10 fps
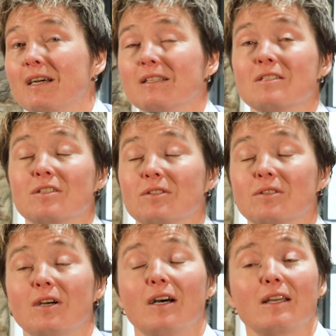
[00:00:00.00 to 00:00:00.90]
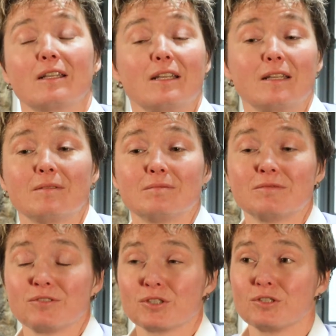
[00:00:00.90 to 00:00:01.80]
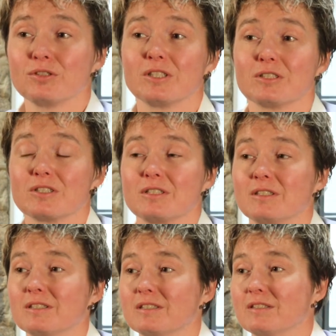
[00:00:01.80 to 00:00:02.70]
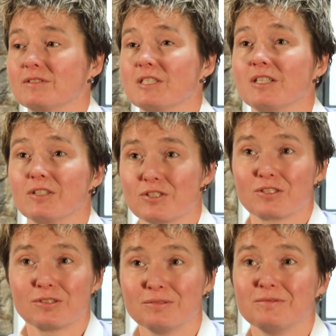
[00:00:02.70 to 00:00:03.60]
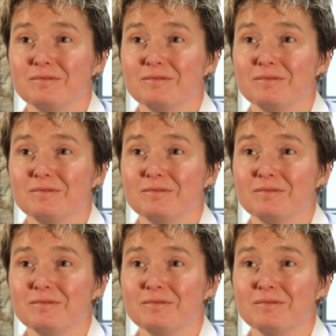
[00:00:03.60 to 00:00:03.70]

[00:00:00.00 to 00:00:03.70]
And so I came for two years, 17 years ago.